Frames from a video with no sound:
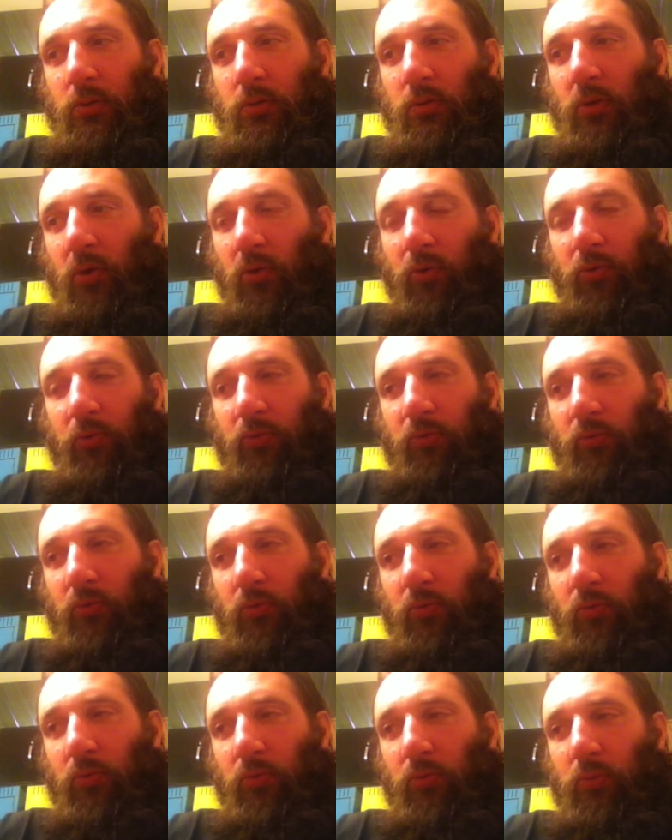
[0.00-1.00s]
go
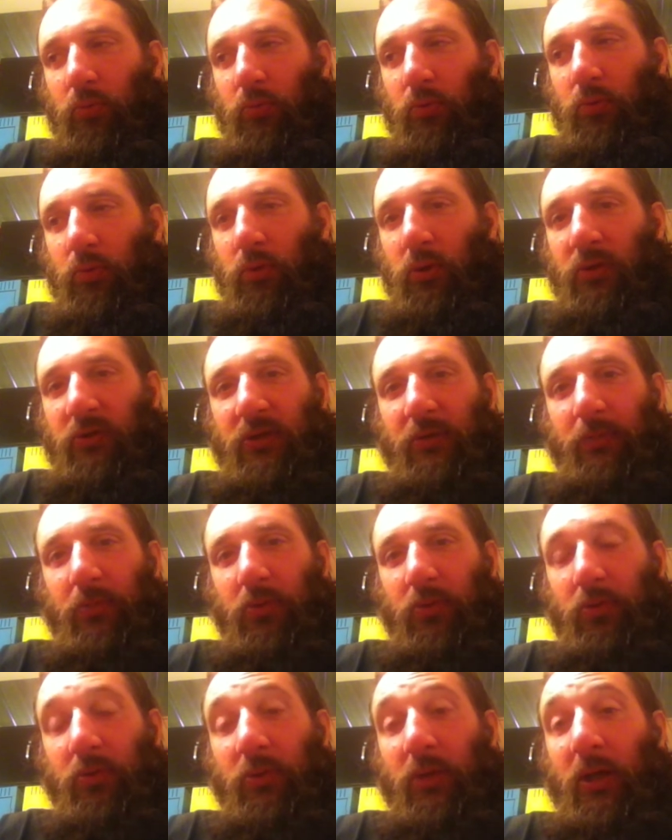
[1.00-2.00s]
through a
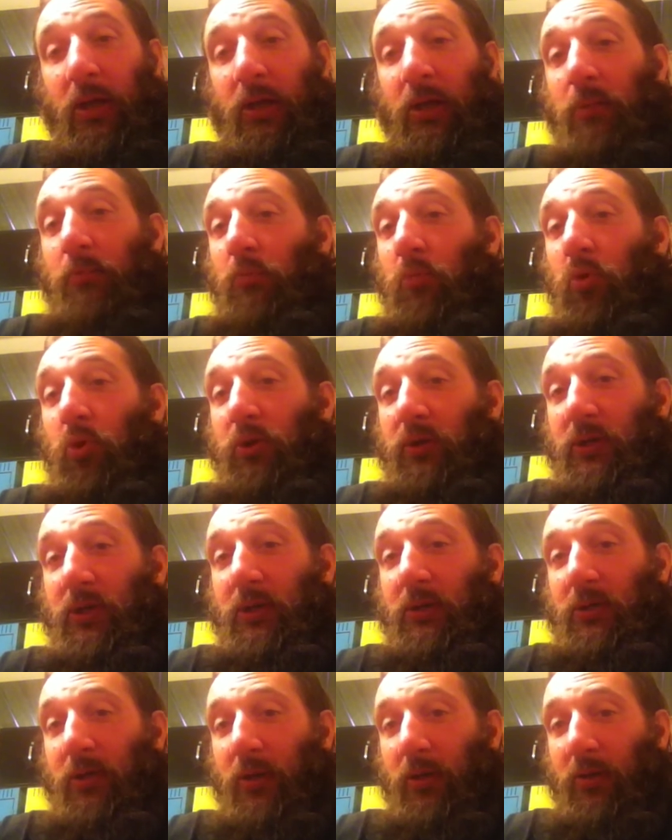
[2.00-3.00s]
typical night in more
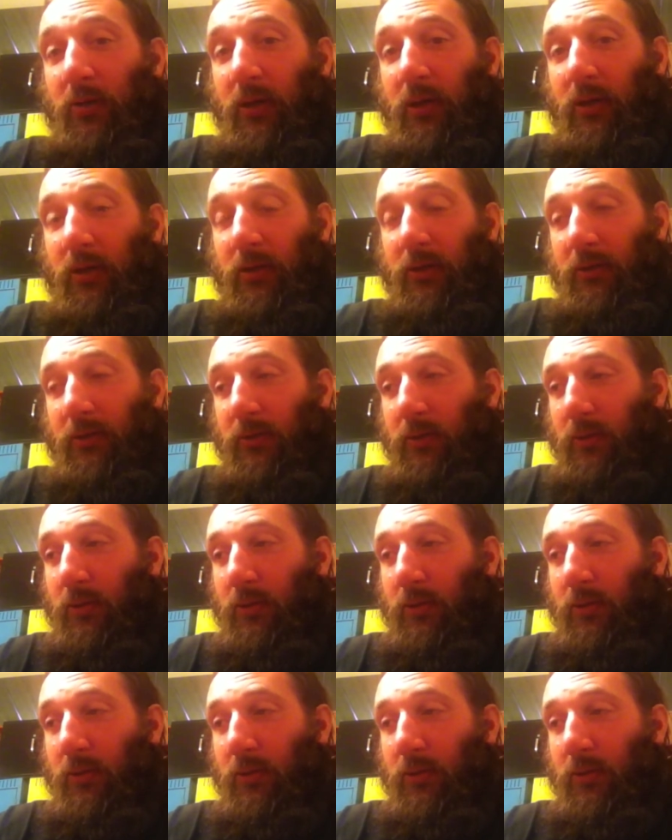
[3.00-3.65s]
detail, that is,